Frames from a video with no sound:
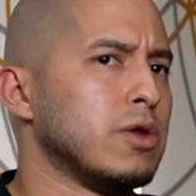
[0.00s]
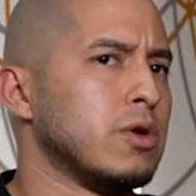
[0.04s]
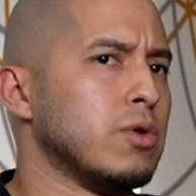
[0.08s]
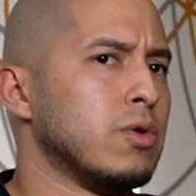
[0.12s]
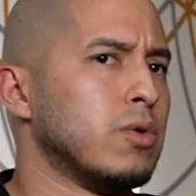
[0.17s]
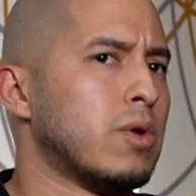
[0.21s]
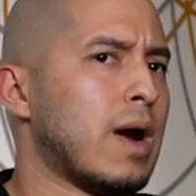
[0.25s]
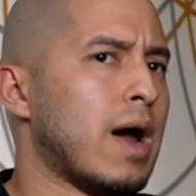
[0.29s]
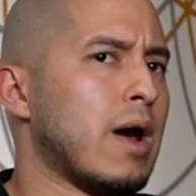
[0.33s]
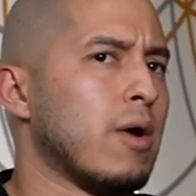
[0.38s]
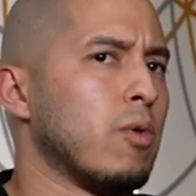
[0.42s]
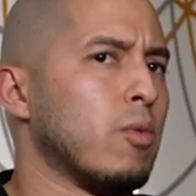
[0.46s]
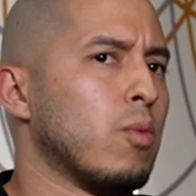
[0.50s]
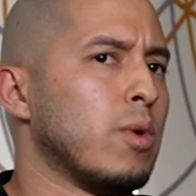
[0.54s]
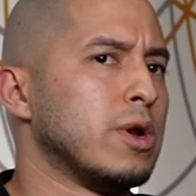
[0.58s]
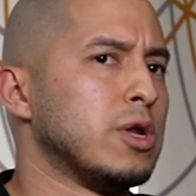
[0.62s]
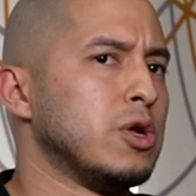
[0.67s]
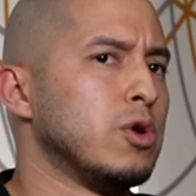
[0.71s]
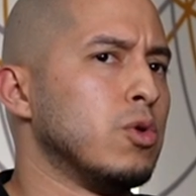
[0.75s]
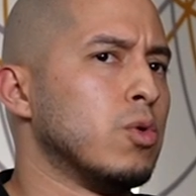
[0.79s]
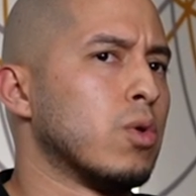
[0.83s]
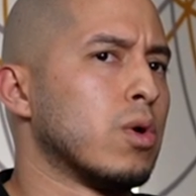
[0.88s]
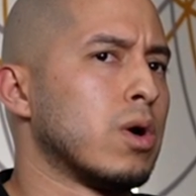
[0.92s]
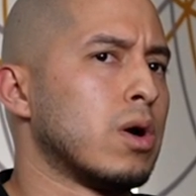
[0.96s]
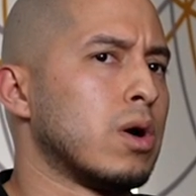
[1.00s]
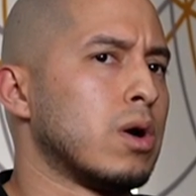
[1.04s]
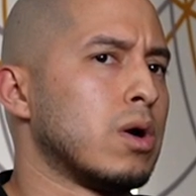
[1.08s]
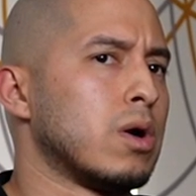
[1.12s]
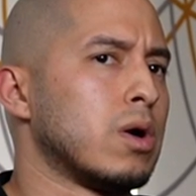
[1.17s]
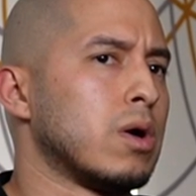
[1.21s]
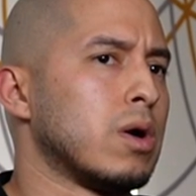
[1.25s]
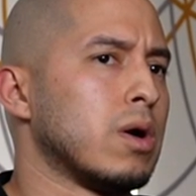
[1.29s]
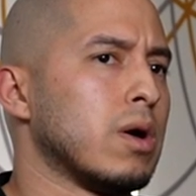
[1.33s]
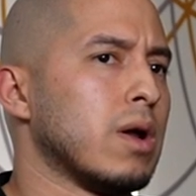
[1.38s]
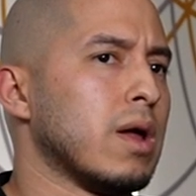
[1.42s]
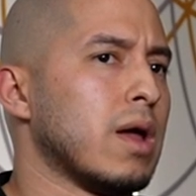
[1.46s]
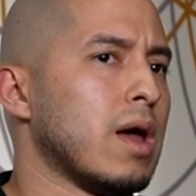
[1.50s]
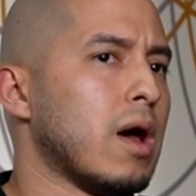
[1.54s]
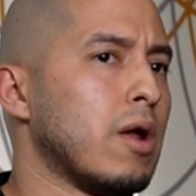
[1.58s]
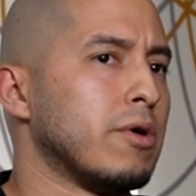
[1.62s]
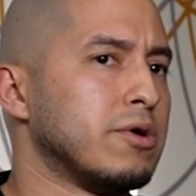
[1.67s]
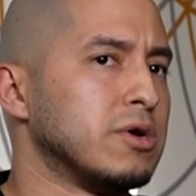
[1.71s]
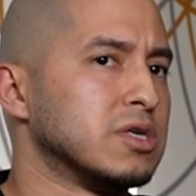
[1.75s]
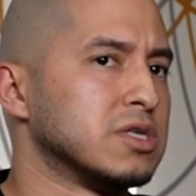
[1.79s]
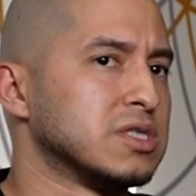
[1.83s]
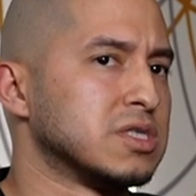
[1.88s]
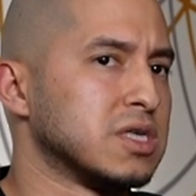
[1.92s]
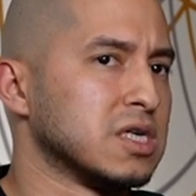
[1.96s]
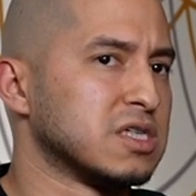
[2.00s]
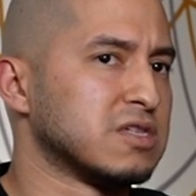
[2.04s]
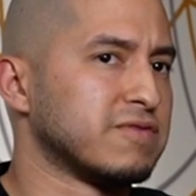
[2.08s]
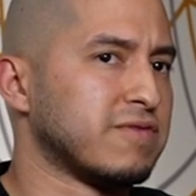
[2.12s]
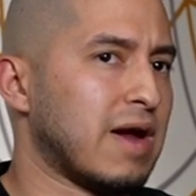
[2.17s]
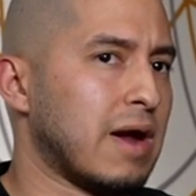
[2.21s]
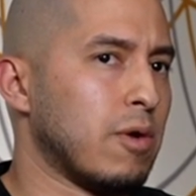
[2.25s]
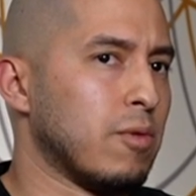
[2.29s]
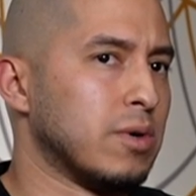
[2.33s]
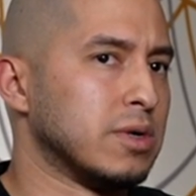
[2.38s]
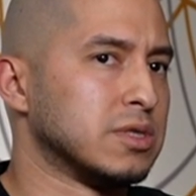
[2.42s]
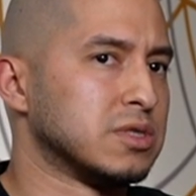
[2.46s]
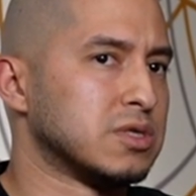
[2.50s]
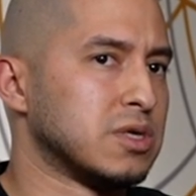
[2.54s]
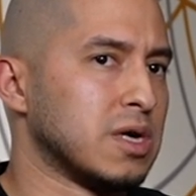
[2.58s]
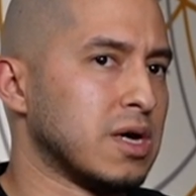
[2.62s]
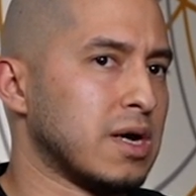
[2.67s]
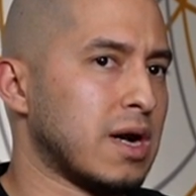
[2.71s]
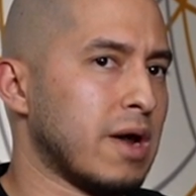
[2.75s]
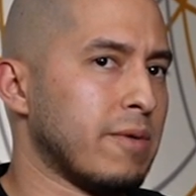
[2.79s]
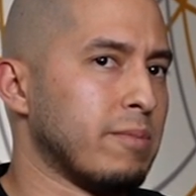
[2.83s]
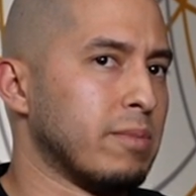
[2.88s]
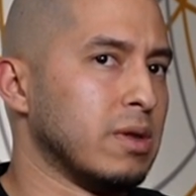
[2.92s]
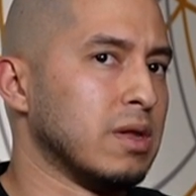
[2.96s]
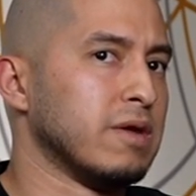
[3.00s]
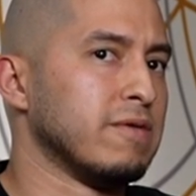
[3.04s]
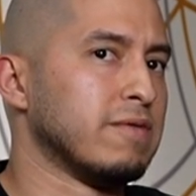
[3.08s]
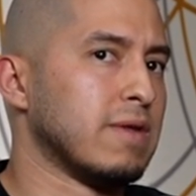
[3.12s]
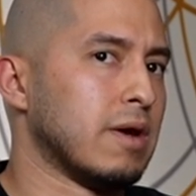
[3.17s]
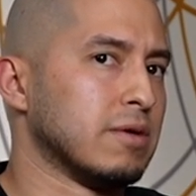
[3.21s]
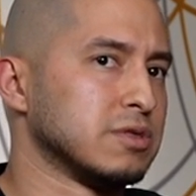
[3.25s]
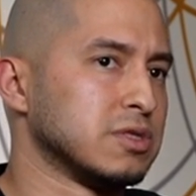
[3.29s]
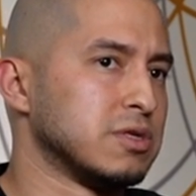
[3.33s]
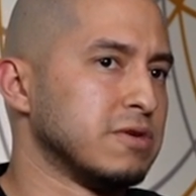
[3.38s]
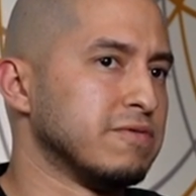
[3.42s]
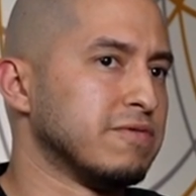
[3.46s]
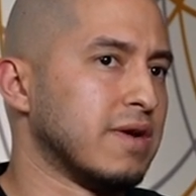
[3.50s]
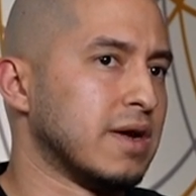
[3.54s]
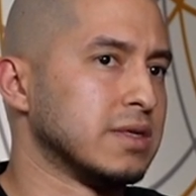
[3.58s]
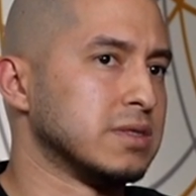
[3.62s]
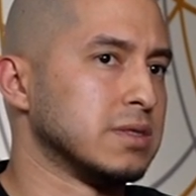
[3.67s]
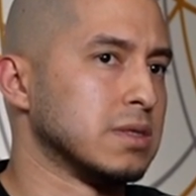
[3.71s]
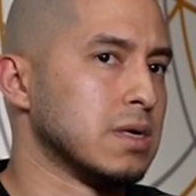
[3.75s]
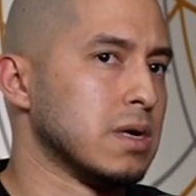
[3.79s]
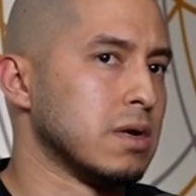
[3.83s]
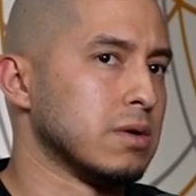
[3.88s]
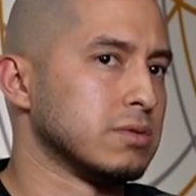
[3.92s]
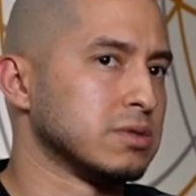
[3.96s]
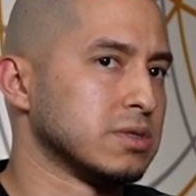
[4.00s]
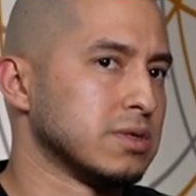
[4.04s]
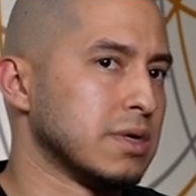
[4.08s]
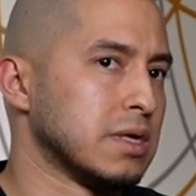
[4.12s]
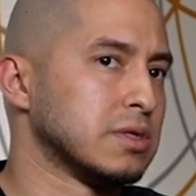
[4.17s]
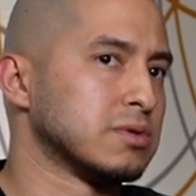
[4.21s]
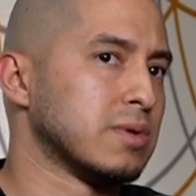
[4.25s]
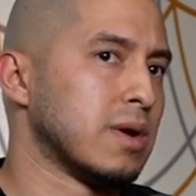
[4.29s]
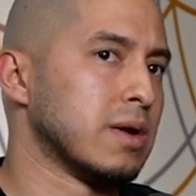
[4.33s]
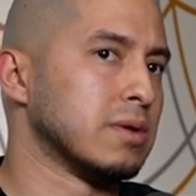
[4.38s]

you uh, when you were on your six fight win streak, and I believe that was two fights ago. So that's